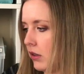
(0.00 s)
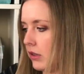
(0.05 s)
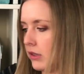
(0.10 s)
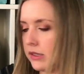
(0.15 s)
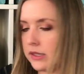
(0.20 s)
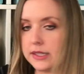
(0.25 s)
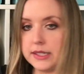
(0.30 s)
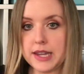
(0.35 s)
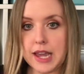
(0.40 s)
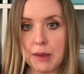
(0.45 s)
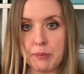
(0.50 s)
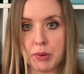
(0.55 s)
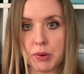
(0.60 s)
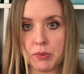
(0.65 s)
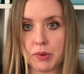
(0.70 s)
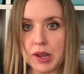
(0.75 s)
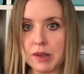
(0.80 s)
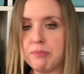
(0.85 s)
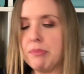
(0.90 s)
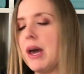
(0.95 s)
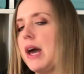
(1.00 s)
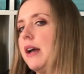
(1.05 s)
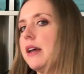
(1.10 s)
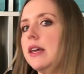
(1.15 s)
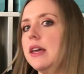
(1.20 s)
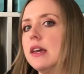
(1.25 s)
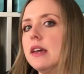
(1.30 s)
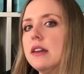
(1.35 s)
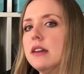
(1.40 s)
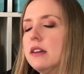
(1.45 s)
snap it right back
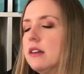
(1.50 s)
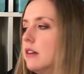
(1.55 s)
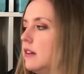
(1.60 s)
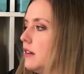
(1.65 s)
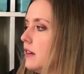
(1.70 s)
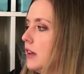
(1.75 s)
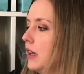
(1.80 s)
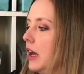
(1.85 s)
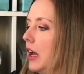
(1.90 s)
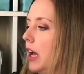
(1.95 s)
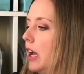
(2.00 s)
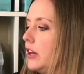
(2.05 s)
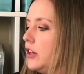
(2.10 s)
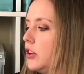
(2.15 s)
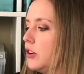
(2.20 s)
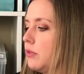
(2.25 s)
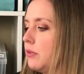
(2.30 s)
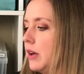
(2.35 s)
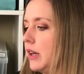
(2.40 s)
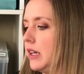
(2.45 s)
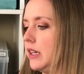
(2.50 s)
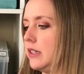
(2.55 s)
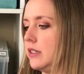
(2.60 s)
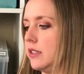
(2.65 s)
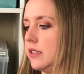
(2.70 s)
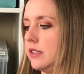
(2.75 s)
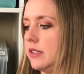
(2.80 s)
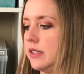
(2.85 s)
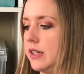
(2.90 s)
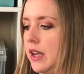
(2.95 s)
in and you're ready
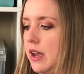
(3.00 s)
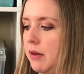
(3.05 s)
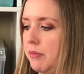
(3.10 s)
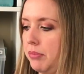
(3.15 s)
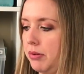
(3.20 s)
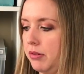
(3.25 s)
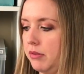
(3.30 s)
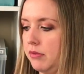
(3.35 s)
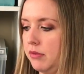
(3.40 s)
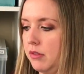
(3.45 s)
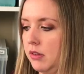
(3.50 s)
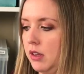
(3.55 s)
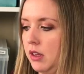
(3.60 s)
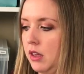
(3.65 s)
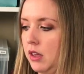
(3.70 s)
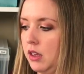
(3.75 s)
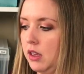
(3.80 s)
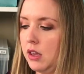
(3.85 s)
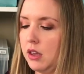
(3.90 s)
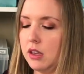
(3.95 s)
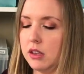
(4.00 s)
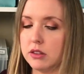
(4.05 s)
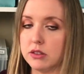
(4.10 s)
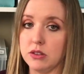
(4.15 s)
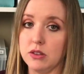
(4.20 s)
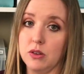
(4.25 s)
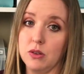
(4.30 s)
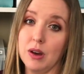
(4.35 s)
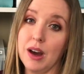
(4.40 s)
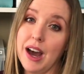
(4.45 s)
to stamp.
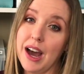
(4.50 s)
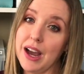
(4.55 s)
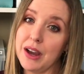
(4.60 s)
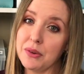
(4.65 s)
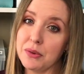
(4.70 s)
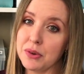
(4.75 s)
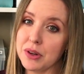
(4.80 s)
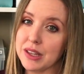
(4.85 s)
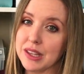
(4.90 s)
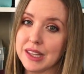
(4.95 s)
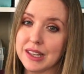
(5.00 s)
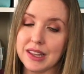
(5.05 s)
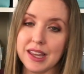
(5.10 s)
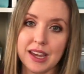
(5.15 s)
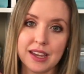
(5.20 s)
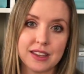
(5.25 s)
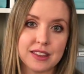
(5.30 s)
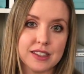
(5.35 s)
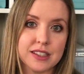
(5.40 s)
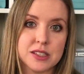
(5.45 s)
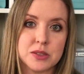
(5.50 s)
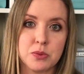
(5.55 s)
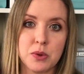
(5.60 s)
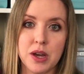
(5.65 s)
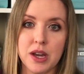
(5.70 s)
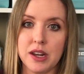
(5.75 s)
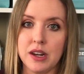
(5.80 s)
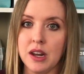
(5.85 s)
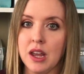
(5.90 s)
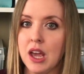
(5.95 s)
So I really like this
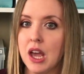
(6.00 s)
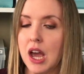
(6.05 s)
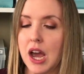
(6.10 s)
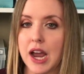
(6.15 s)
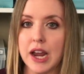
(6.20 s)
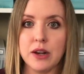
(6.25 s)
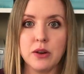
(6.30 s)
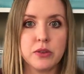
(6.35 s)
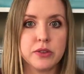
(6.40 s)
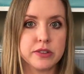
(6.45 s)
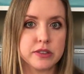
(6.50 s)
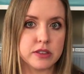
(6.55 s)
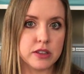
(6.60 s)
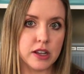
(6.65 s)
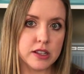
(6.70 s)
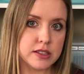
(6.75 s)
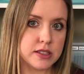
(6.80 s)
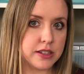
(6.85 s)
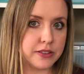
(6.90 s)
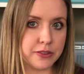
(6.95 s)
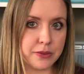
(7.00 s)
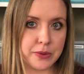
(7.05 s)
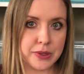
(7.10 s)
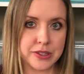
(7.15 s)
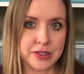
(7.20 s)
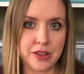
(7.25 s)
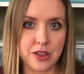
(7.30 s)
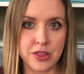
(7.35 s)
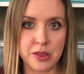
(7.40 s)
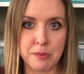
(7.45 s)
one. I know there's lots of different
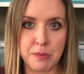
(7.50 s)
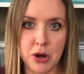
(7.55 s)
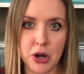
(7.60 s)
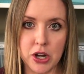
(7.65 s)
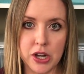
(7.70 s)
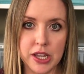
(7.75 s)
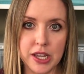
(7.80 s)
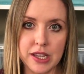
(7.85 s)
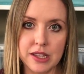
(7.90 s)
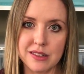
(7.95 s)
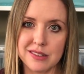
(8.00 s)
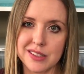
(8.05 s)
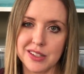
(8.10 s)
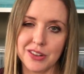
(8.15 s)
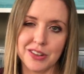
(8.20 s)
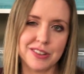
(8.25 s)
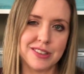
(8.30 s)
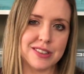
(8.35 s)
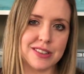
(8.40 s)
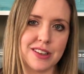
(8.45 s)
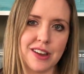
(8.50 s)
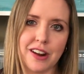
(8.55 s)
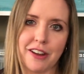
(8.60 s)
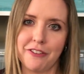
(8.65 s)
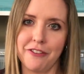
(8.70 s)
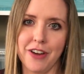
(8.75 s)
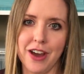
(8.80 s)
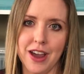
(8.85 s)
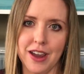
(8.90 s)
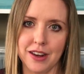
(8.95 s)
ones on the market, so you just gotta
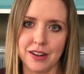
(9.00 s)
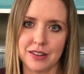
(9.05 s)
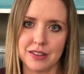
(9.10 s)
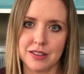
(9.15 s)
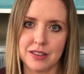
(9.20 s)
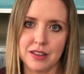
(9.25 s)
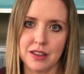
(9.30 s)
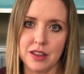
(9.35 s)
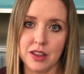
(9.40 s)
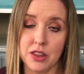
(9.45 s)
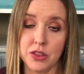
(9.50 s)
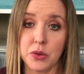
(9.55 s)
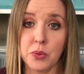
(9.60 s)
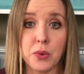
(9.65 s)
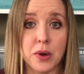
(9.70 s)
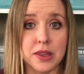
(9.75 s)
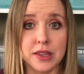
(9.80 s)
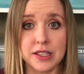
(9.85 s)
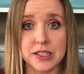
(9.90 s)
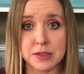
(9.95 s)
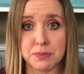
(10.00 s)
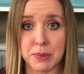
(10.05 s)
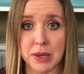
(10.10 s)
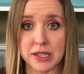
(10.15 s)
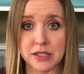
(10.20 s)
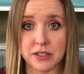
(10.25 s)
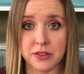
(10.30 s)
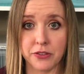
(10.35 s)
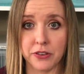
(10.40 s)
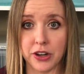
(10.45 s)
find the one that's
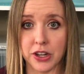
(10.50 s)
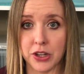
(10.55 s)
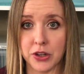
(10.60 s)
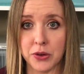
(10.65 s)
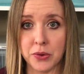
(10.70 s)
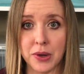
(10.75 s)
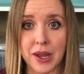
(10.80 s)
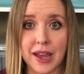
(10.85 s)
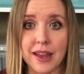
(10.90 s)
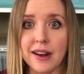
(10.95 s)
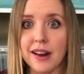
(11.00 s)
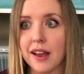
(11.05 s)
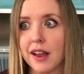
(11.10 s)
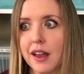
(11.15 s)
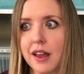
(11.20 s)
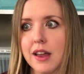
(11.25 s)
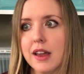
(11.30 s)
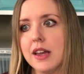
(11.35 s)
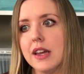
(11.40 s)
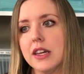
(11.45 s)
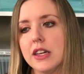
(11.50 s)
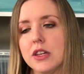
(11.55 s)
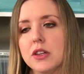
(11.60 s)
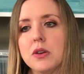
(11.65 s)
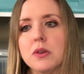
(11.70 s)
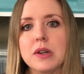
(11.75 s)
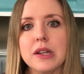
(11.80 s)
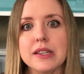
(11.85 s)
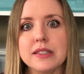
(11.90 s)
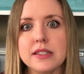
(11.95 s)
best for you. And you
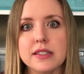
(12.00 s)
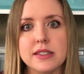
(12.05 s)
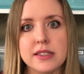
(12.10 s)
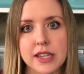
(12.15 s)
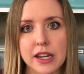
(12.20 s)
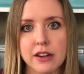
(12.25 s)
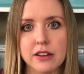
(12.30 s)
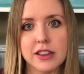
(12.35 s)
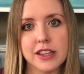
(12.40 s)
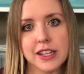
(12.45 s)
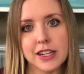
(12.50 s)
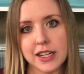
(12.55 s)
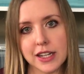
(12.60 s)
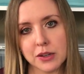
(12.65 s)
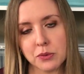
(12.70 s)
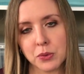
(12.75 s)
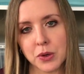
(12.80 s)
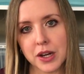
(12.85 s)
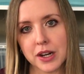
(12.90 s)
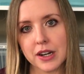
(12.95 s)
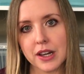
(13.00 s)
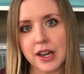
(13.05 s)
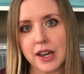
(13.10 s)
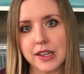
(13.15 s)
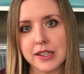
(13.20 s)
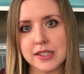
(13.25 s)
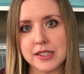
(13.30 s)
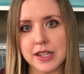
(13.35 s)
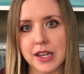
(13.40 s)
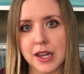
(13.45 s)
don't necessarily need one. I
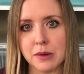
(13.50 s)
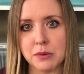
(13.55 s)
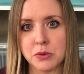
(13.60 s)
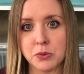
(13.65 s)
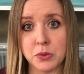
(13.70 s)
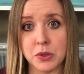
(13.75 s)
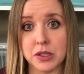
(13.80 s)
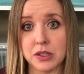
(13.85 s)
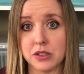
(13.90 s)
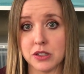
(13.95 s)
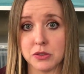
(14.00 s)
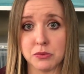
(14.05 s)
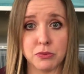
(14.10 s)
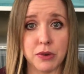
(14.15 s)
stamped with just